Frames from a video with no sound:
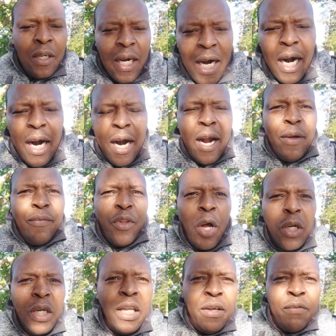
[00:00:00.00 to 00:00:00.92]

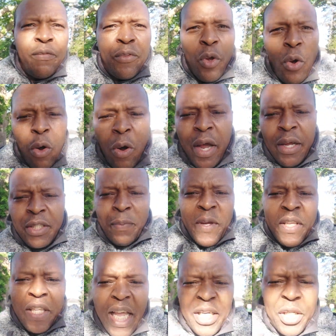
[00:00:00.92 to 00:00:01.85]
not lived to
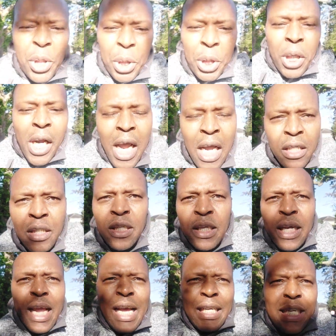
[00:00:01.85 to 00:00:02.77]
expectation.
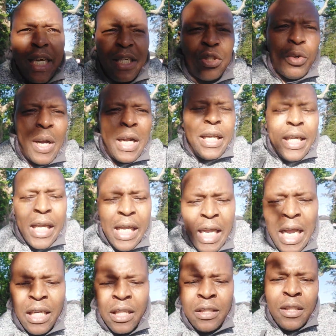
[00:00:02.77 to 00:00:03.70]
It has actually
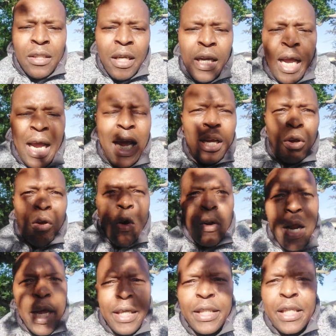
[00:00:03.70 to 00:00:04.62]

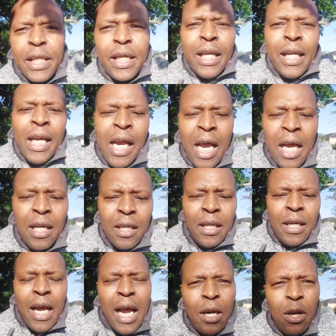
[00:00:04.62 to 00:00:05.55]
encouraged
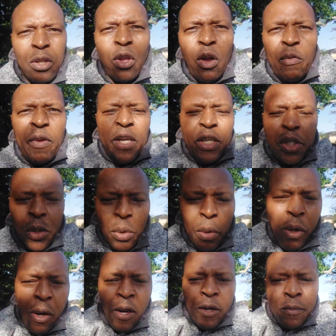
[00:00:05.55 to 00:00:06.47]
a lot of issue.
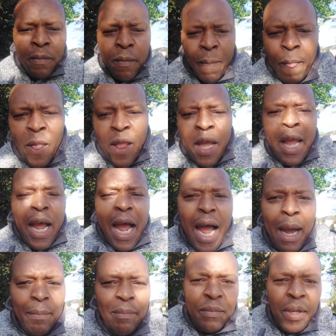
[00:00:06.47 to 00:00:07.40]

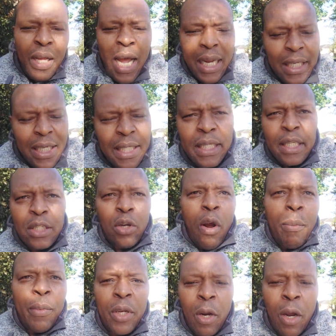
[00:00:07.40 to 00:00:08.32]
And this is
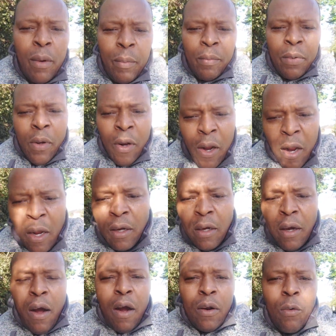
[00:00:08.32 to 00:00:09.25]
coming up
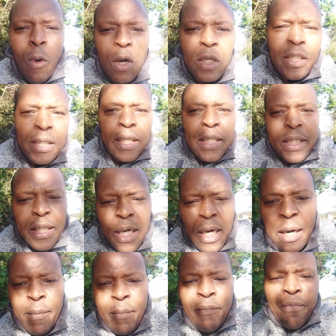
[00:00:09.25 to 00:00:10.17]
on what
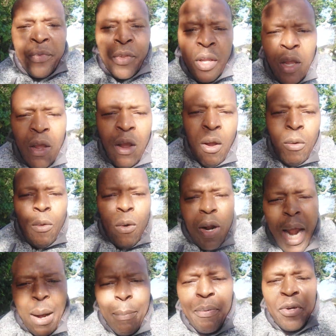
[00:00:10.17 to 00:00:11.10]

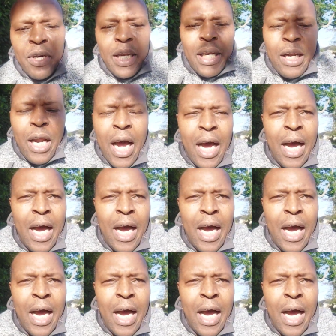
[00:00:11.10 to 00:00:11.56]
happened in